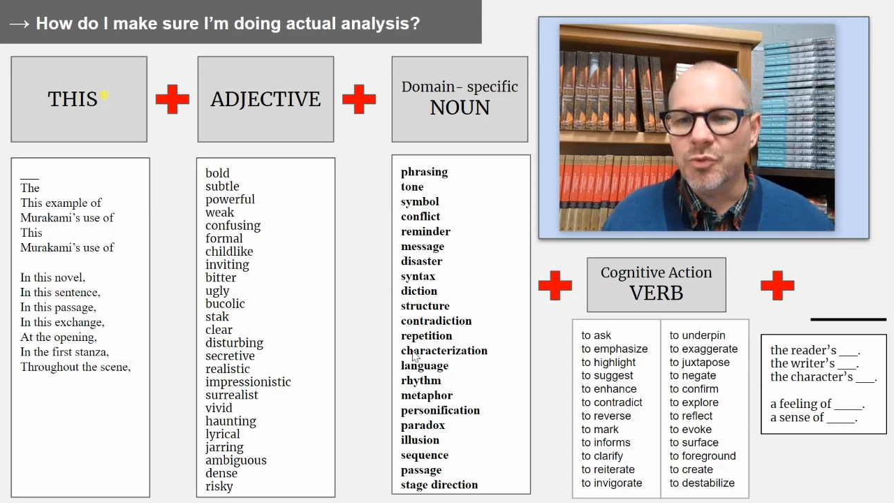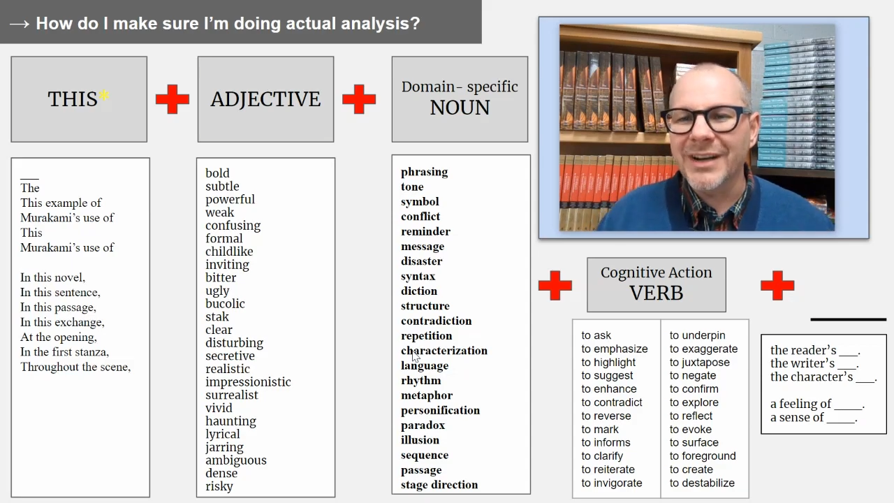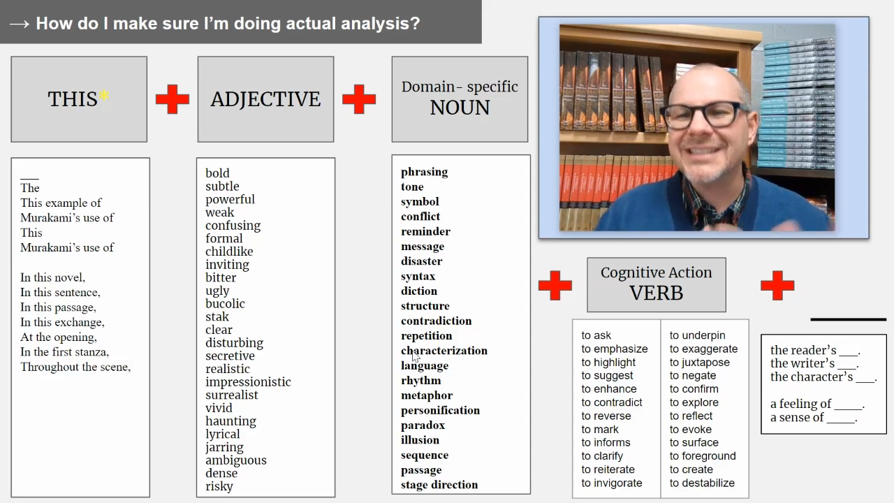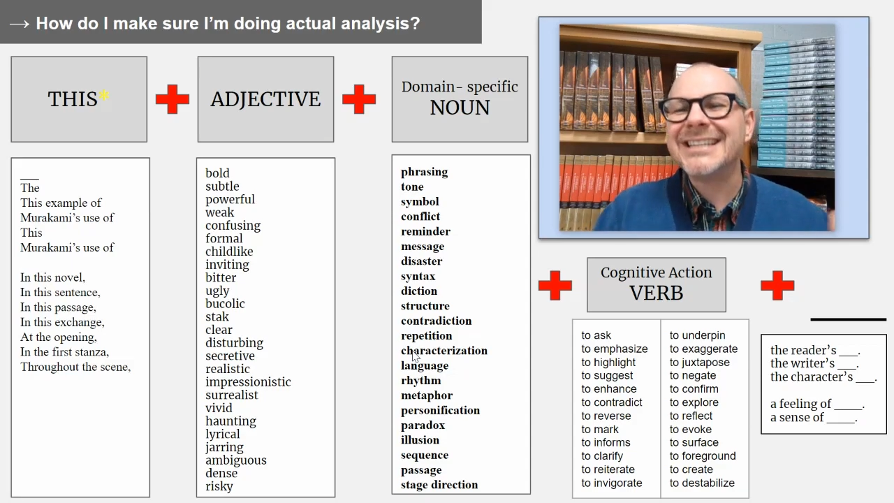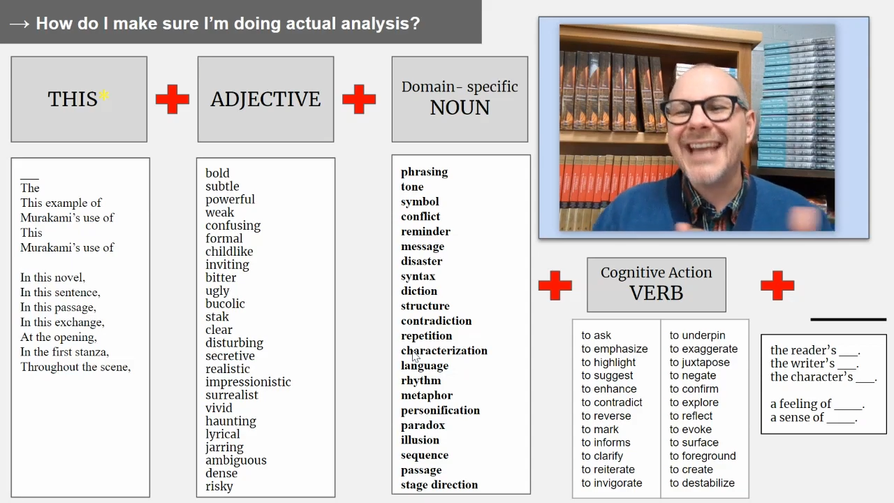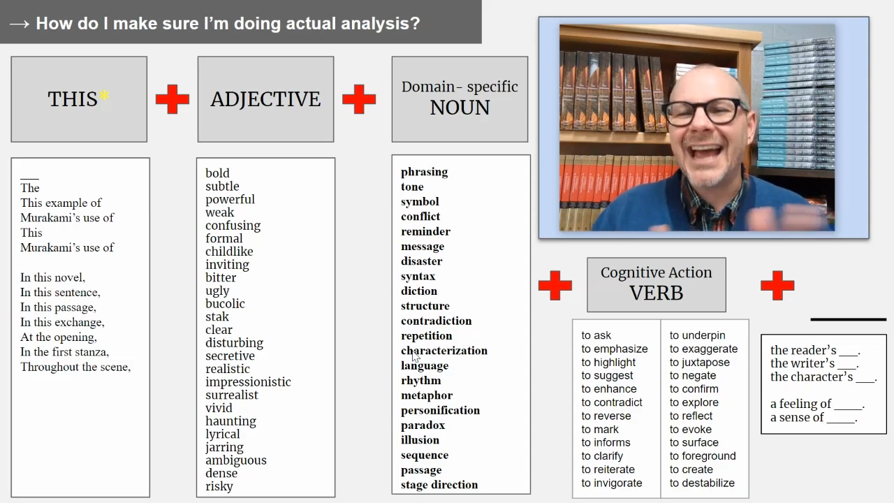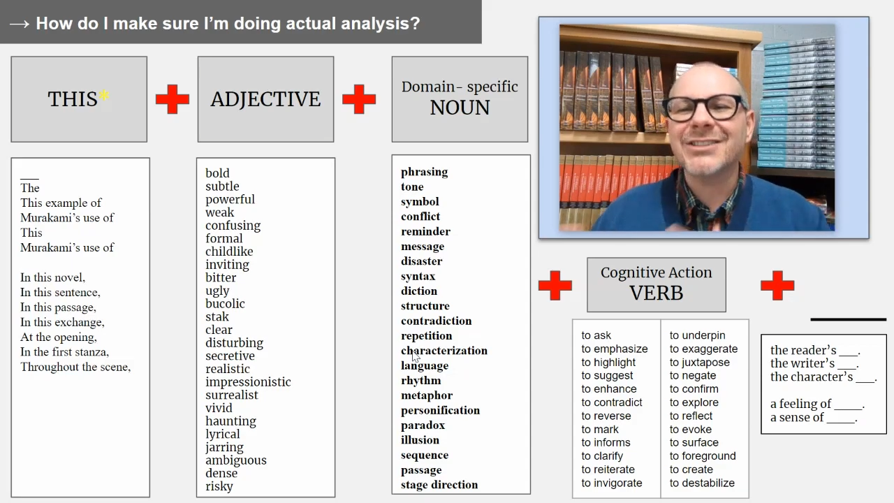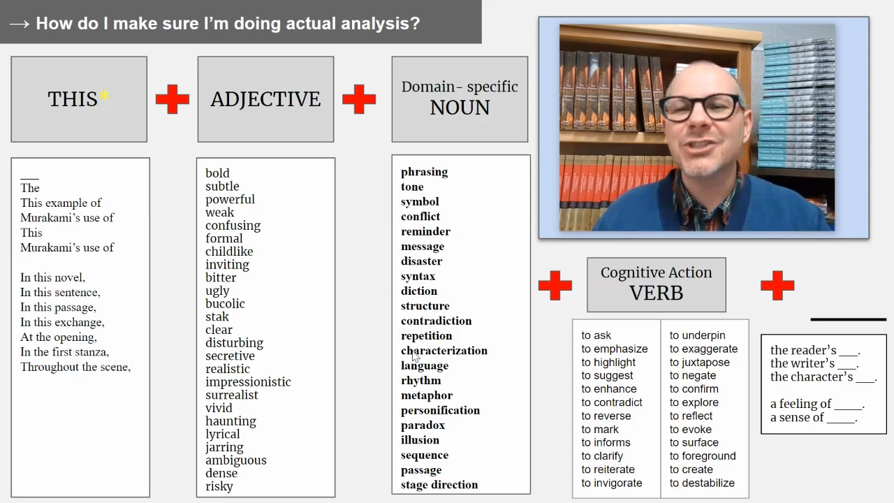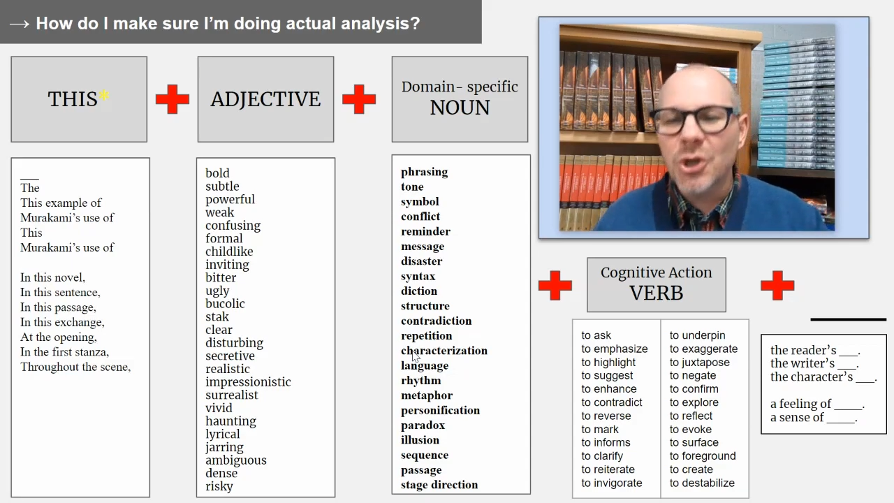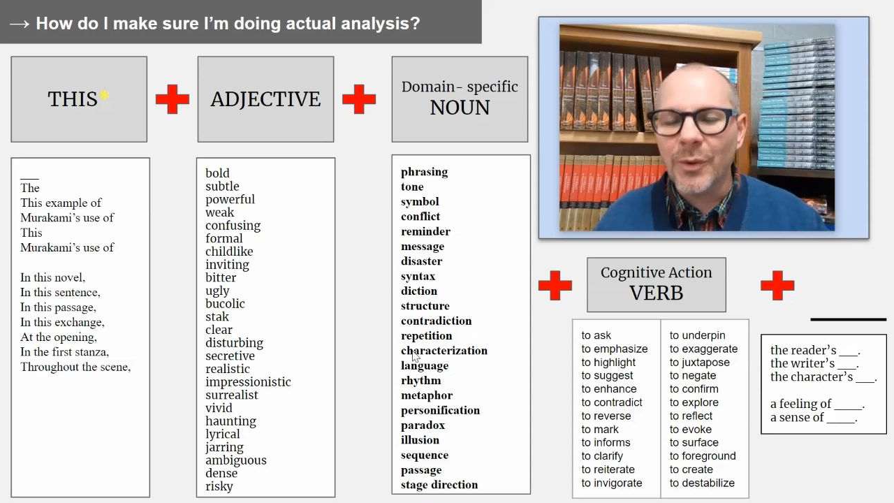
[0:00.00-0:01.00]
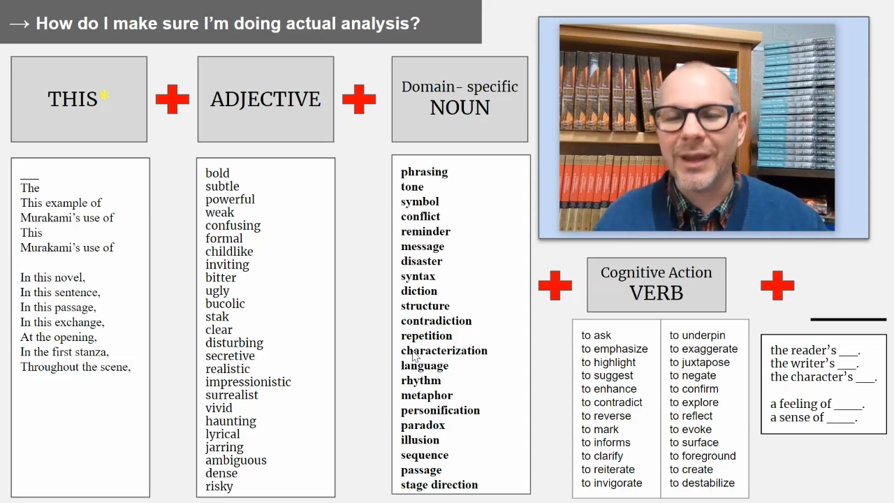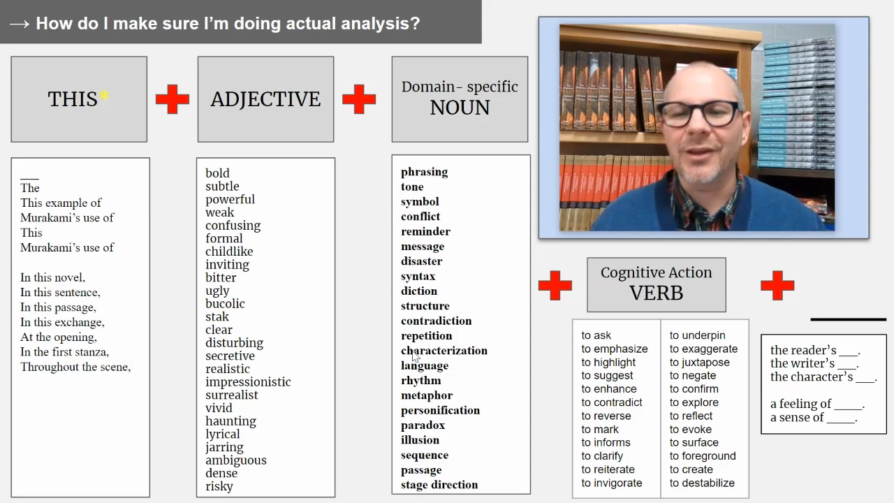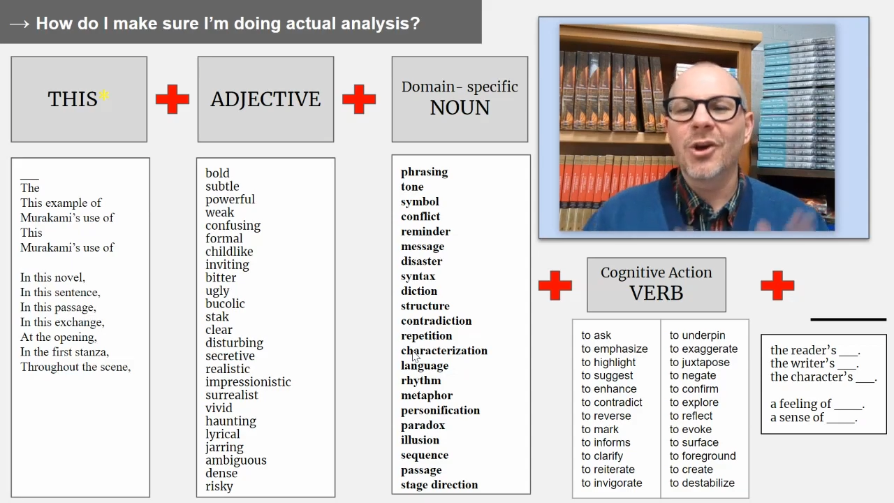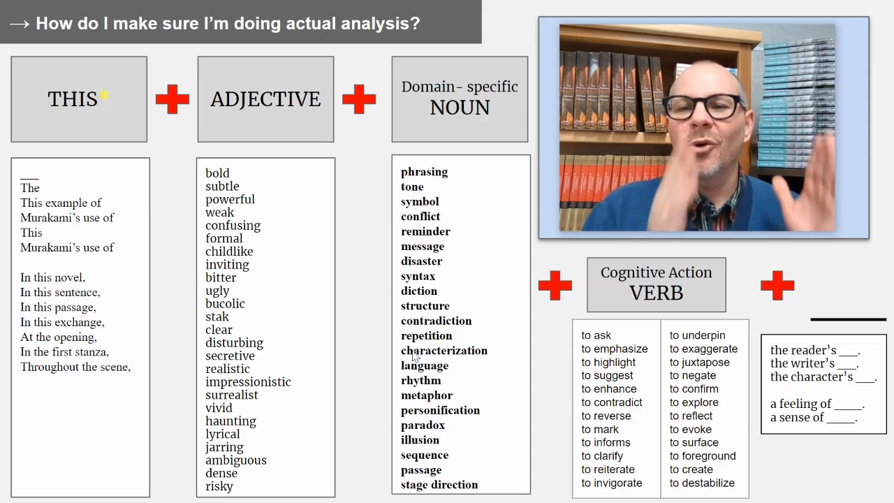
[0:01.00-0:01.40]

What is the text doing?